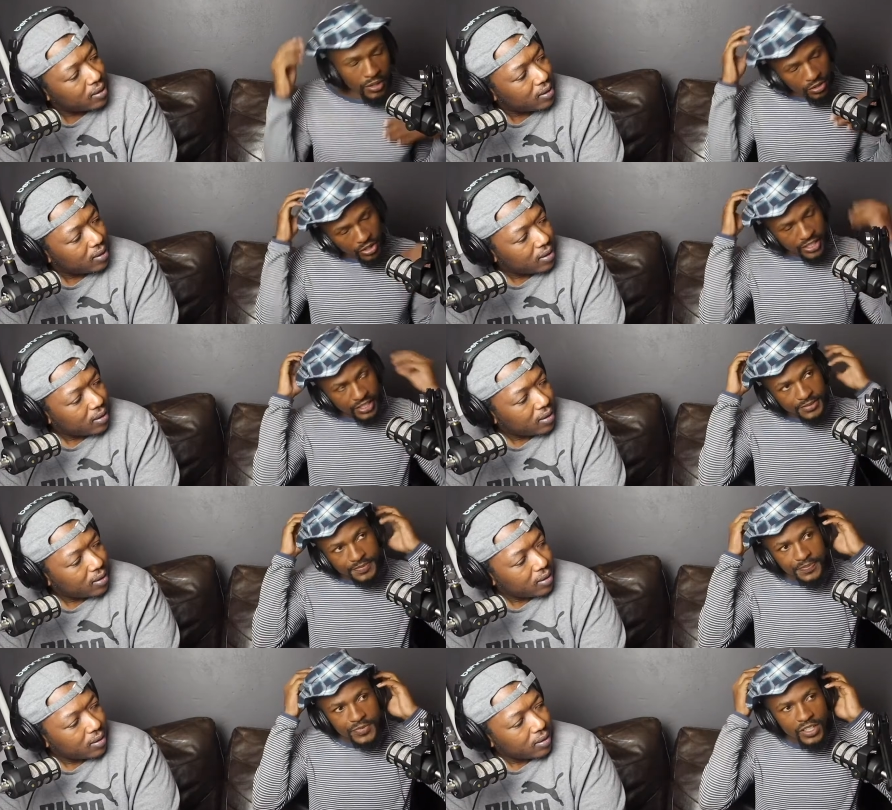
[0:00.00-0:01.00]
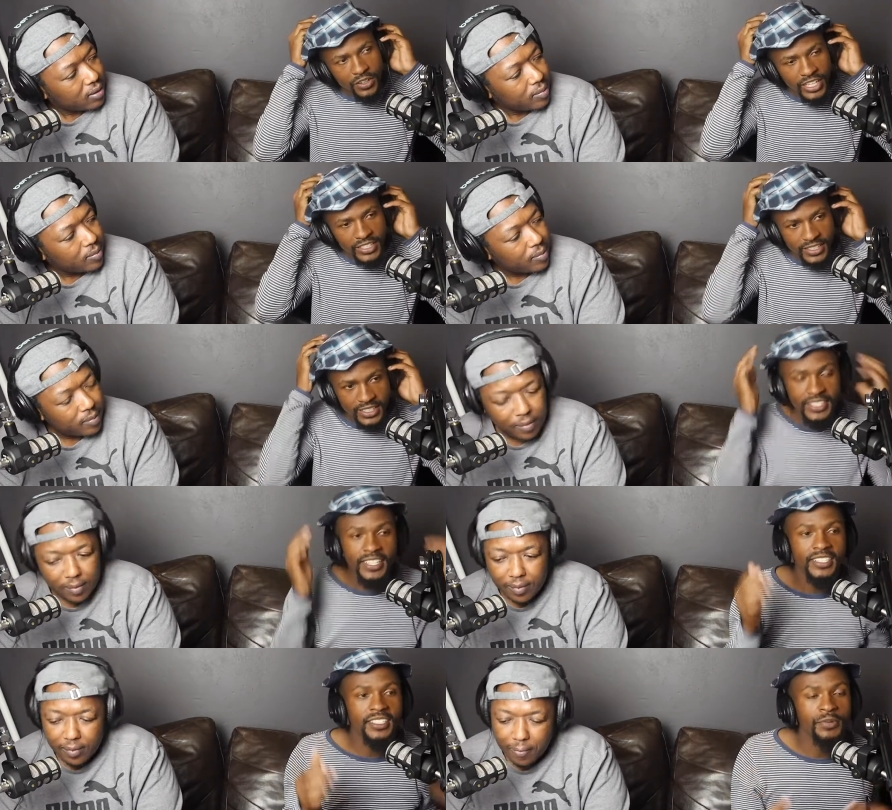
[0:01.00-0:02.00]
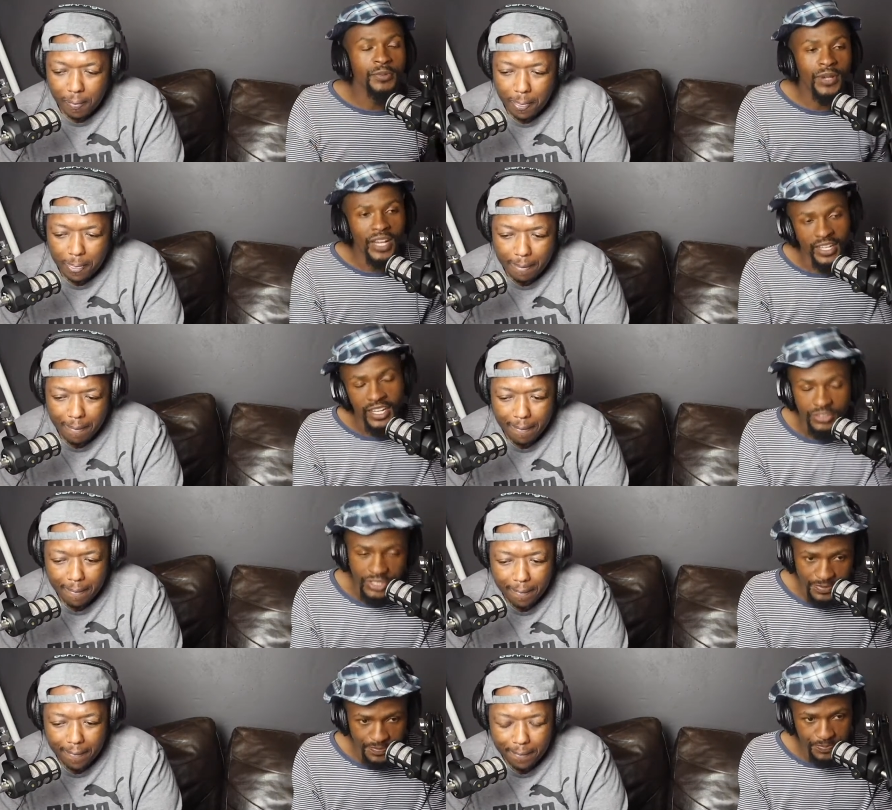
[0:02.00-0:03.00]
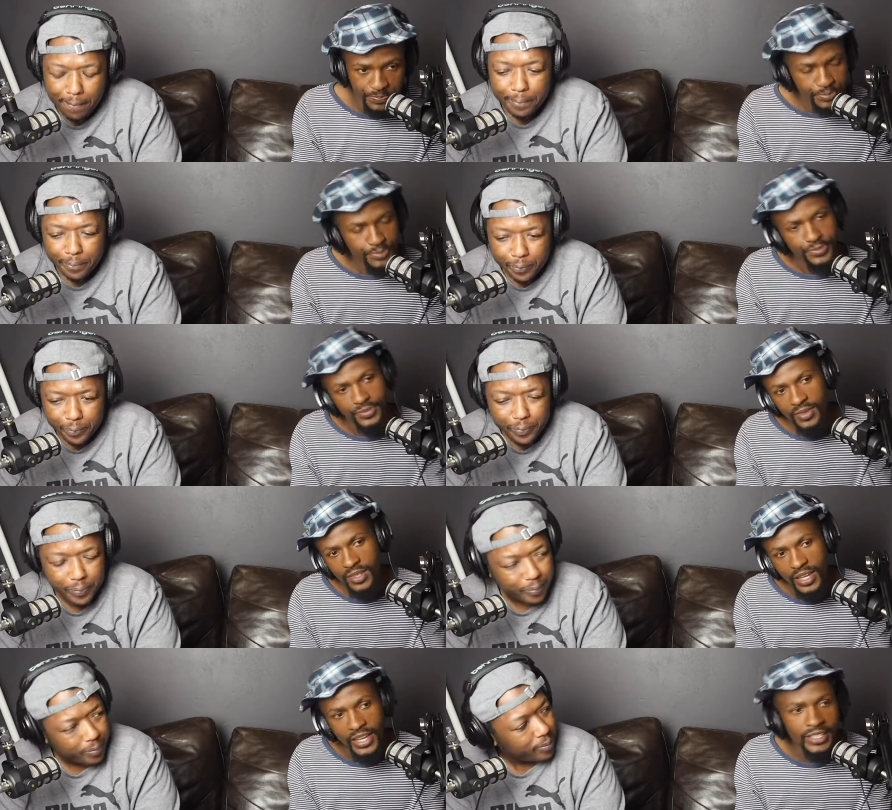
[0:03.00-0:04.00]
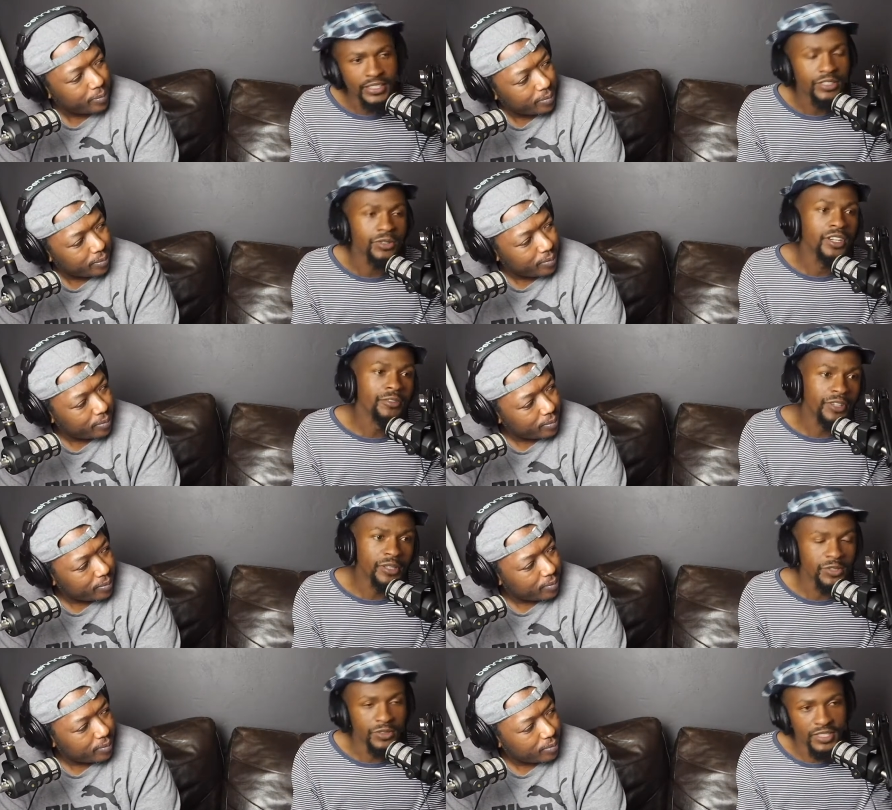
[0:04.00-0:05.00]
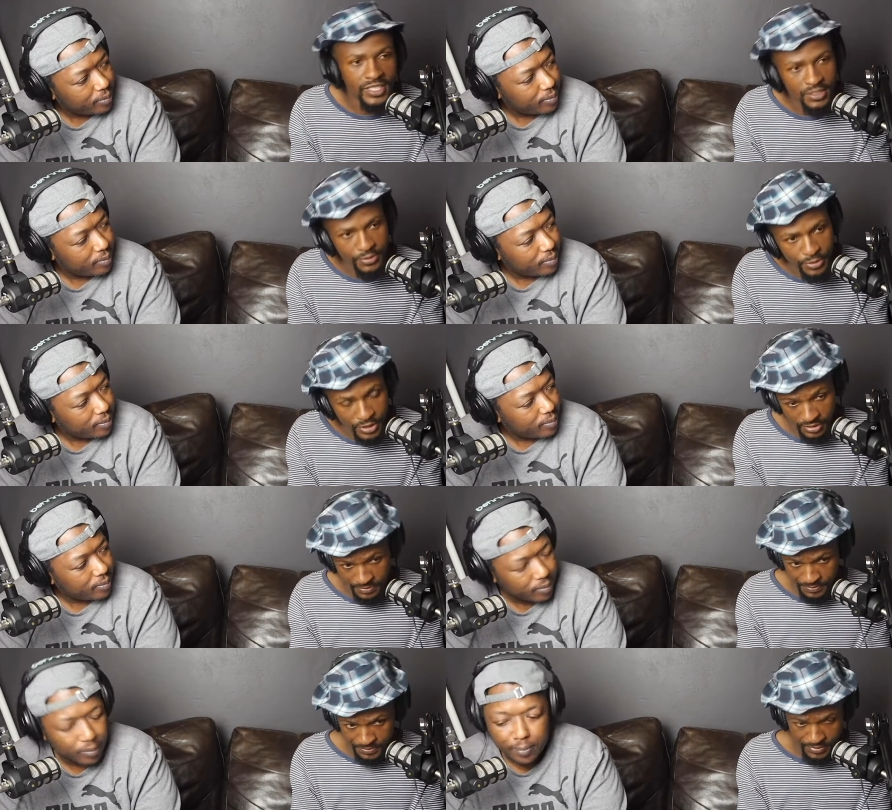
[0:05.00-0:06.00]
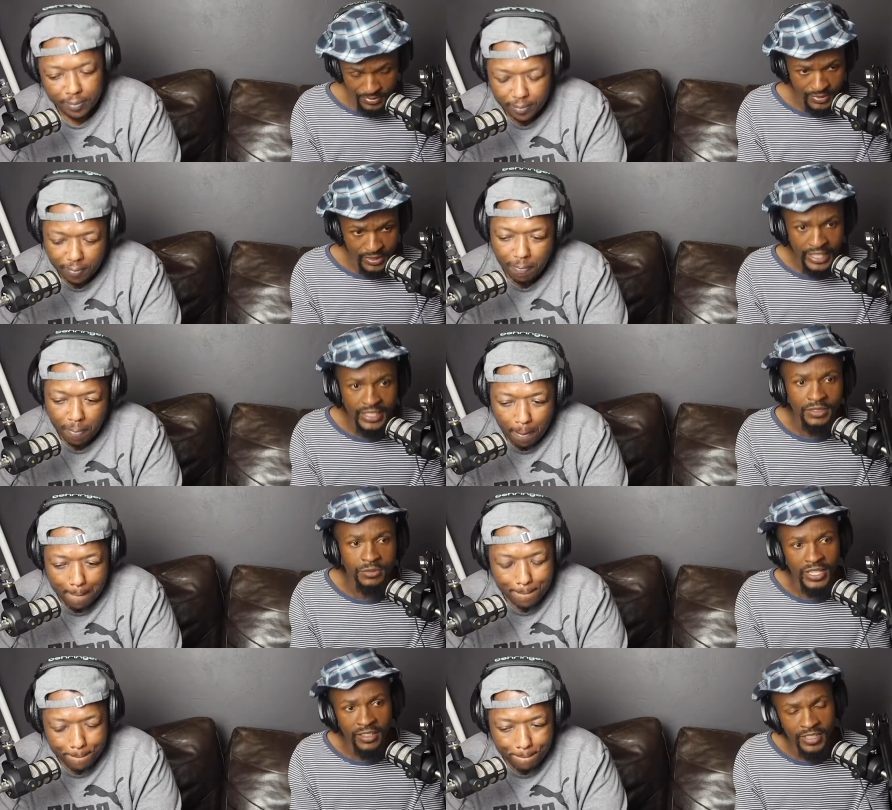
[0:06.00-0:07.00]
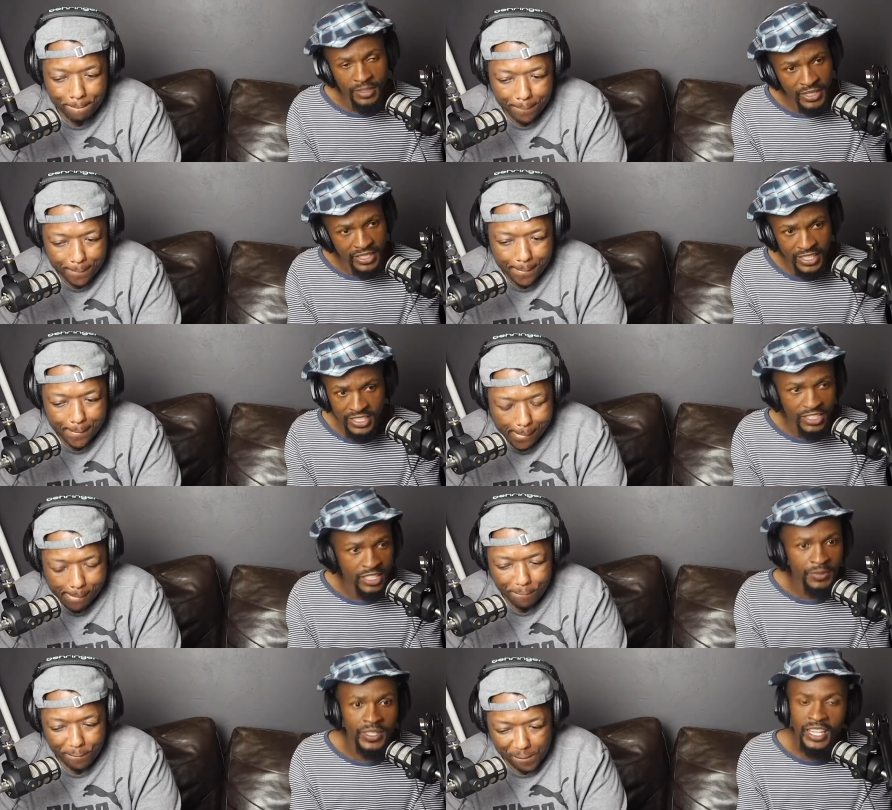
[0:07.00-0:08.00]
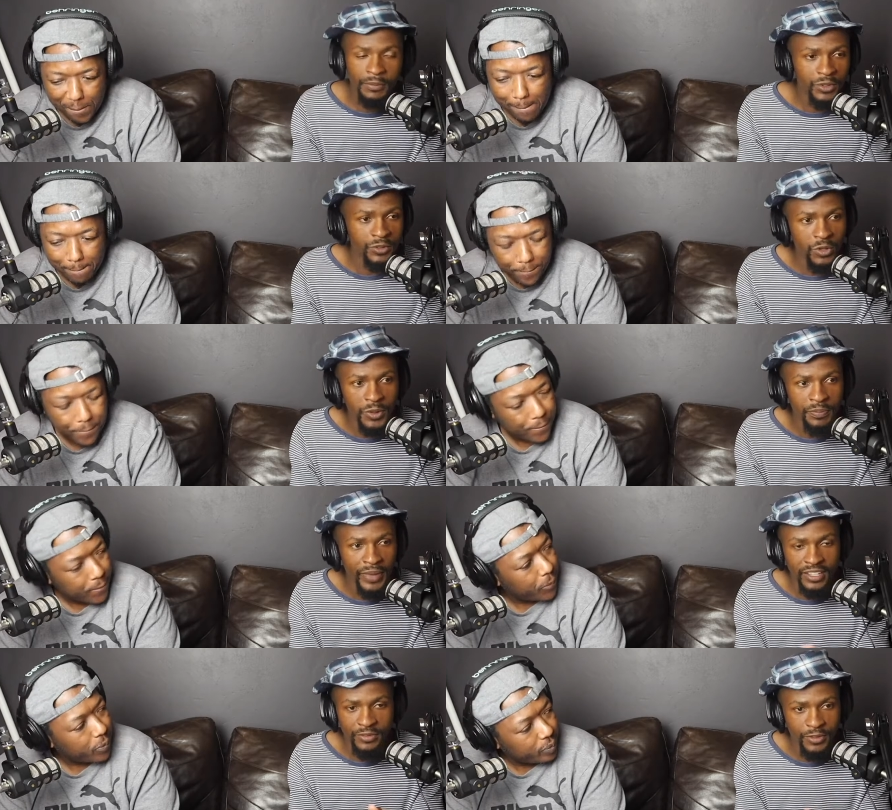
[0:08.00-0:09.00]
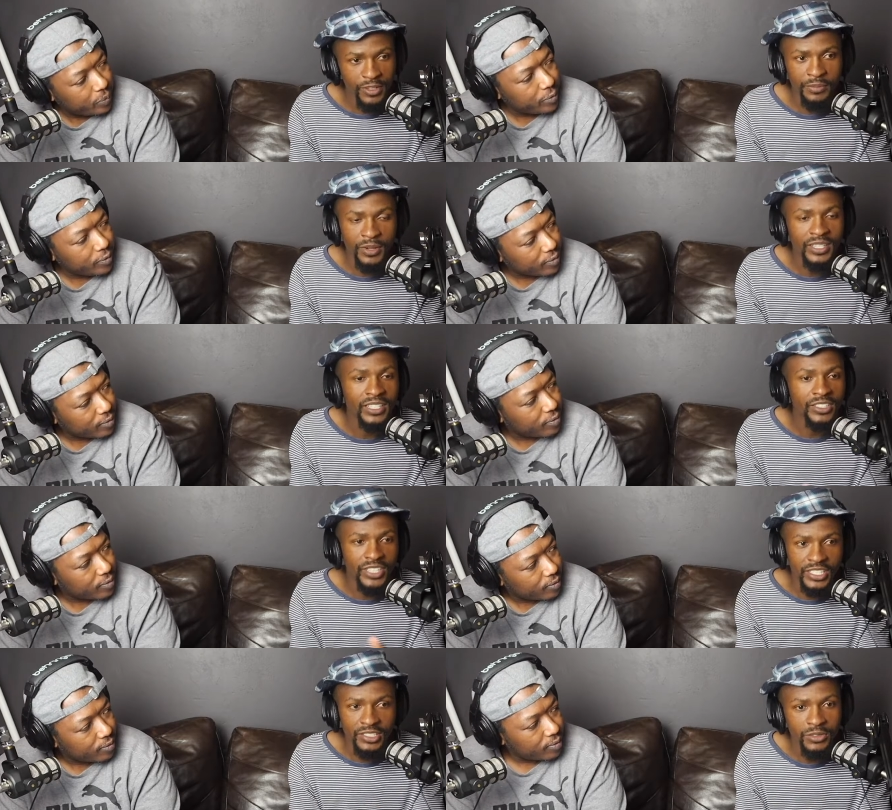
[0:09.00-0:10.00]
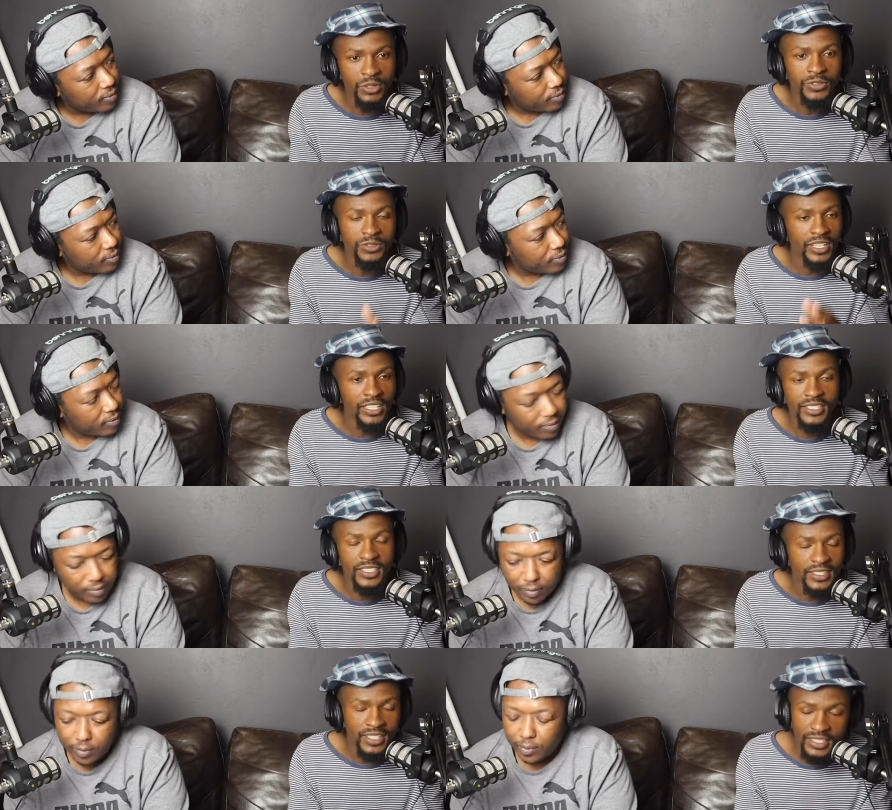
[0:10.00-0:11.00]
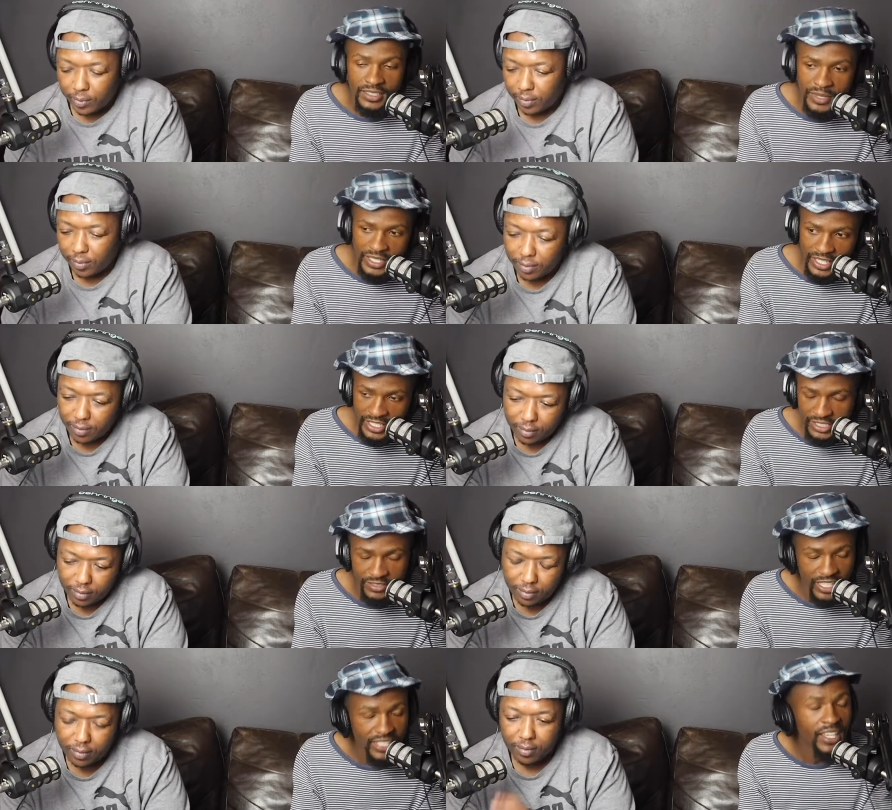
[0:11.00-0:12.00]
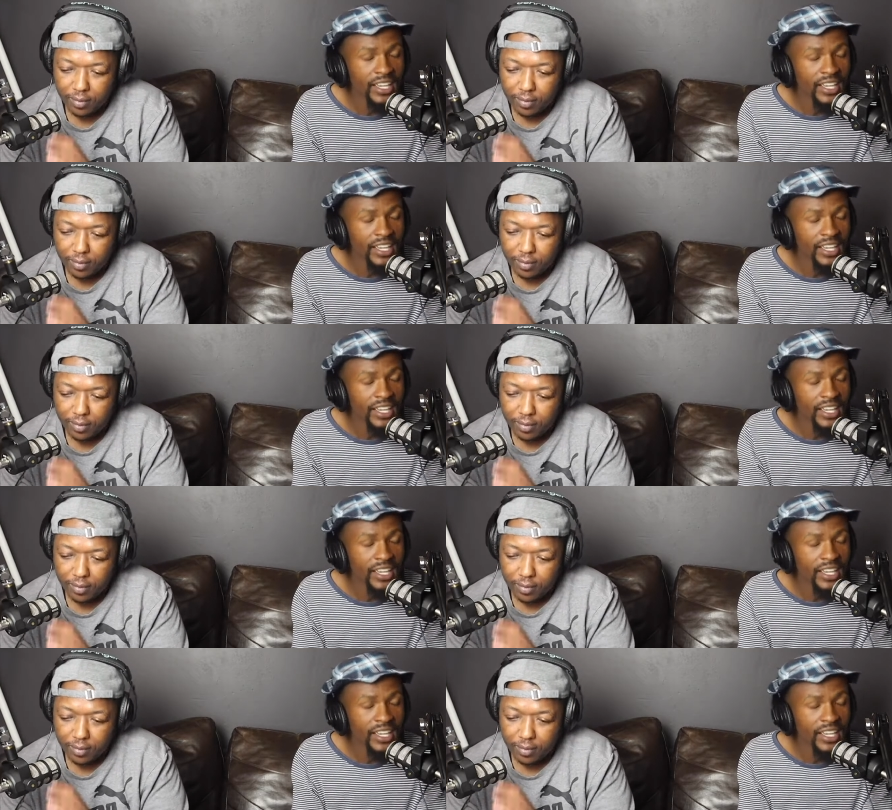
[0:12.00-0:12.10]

Speaker 1: Okay, right. He says these people are hungry mm. and it's okay for them to steal the food. Mm. And whatever the medication, he, keep, he kept on going back and forth about the granny going to Clicks and stealing mm. the medication, right?